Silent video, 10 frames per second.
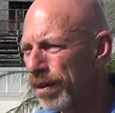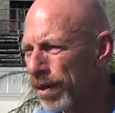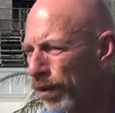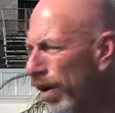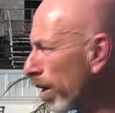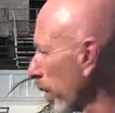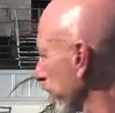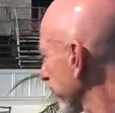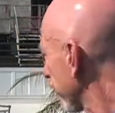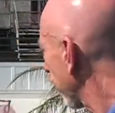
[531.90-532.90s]
We are
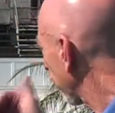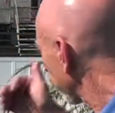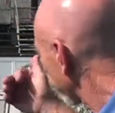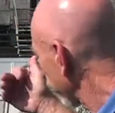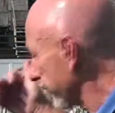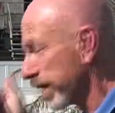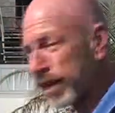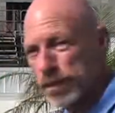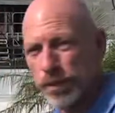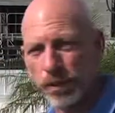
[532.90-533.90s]
hoping to have the
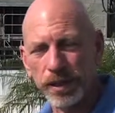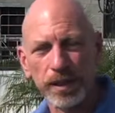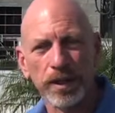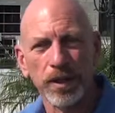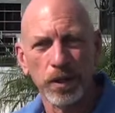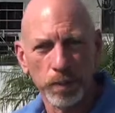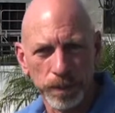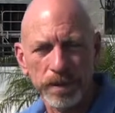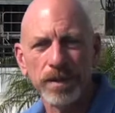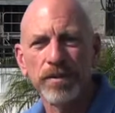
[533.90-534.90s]
next building
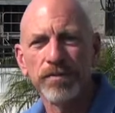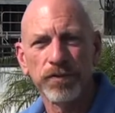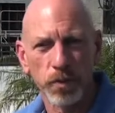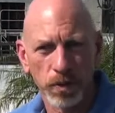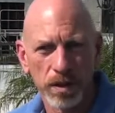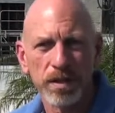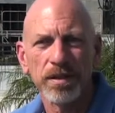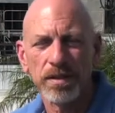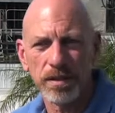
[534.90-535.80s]
open for